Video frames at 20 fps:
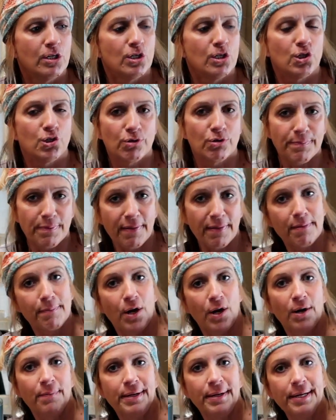shrimp on the
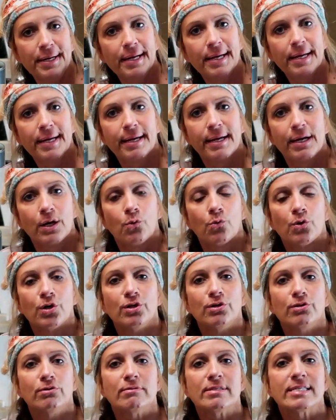Barbie. We're
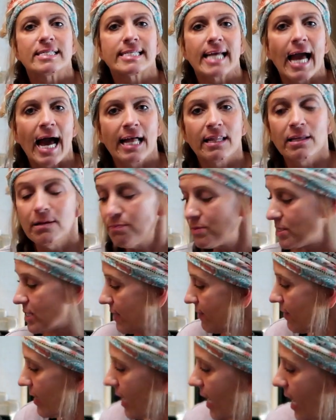going to do scallops,
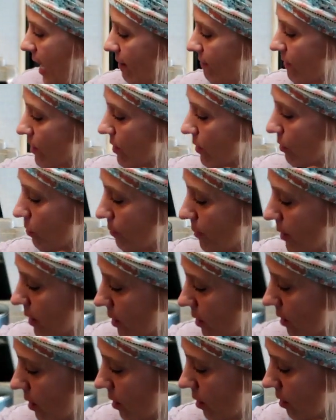and then I have a little
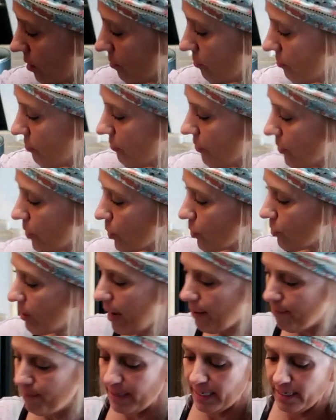bit of
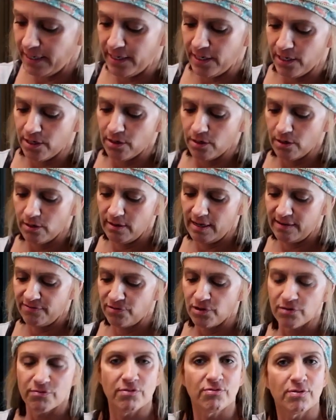crab meat here
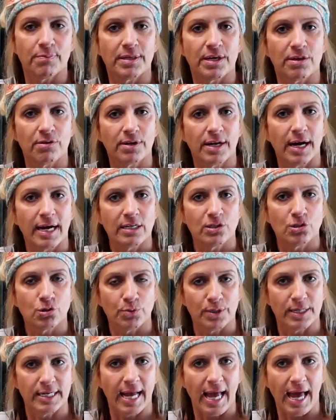left over from the other night, so
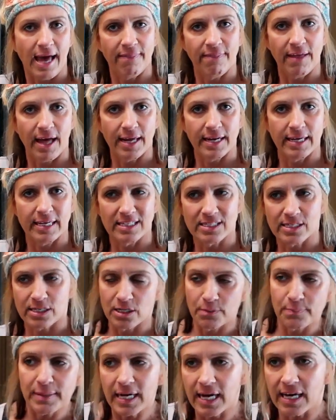we're going to add that in. It's
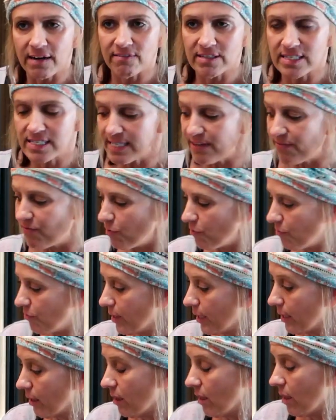going to be kind of a seafood
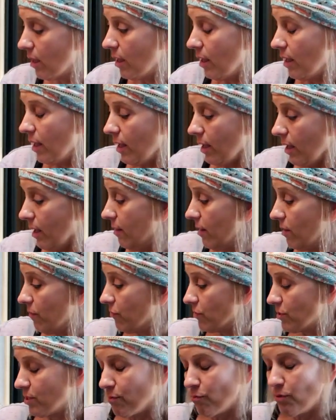thing. Then
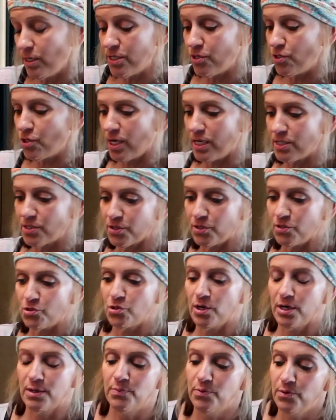for some reason John's going to
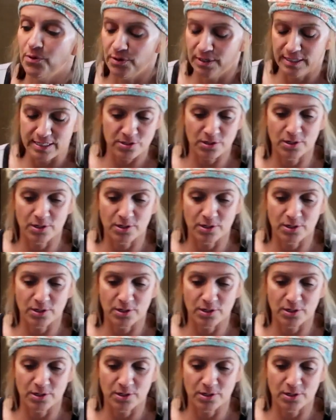try to put,